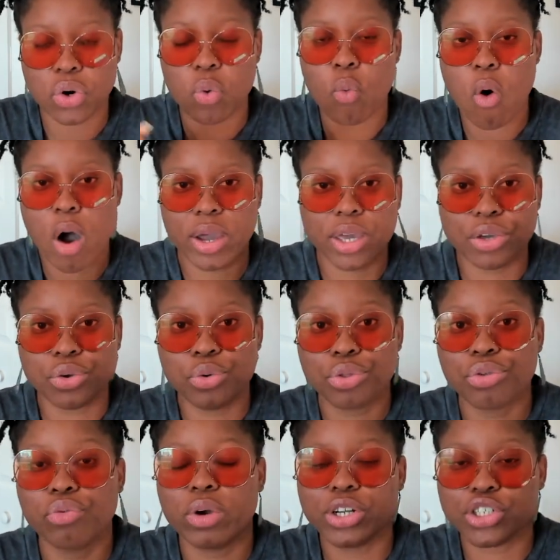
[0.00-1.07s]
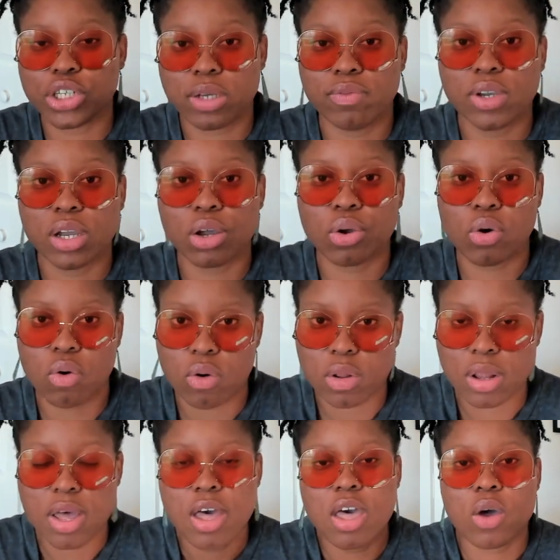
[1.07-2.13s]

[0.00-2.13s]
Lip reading: or walking you through achieving a goal.